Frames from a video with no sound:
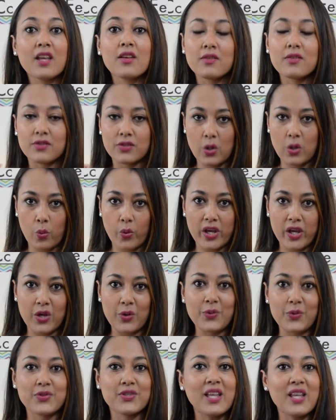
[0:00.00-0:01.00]
So we
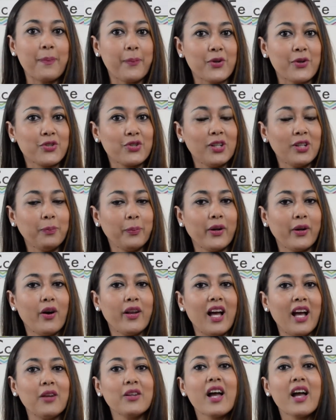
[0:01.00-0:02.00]
use the personal
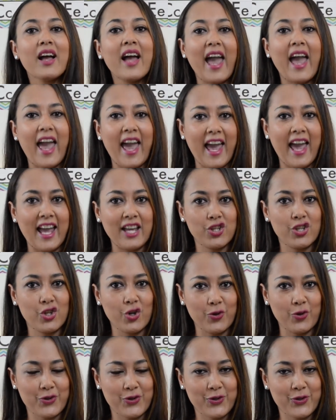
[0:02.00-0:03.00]
pronoun
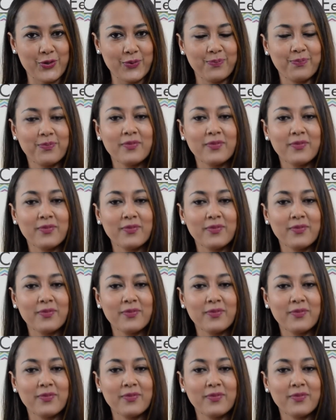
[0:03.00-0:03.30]
ellos,